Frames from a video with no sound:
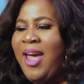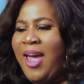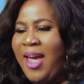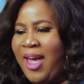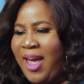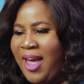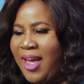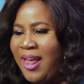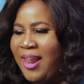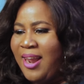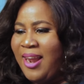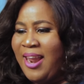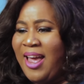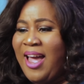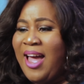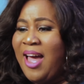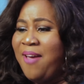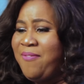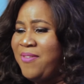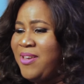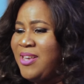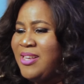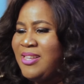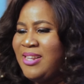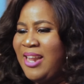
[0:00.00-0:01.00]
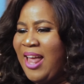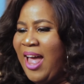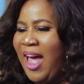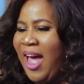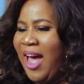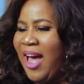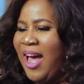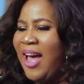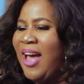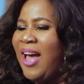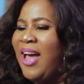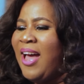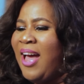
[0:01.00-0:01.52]
And love is
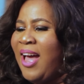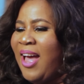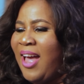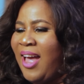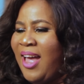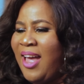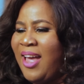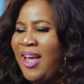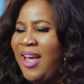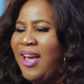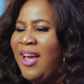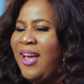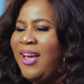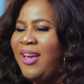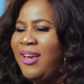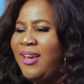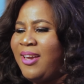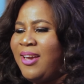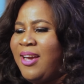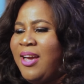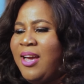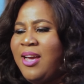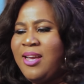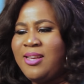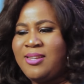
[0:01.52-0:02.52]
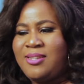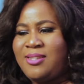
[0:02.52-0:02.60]
like a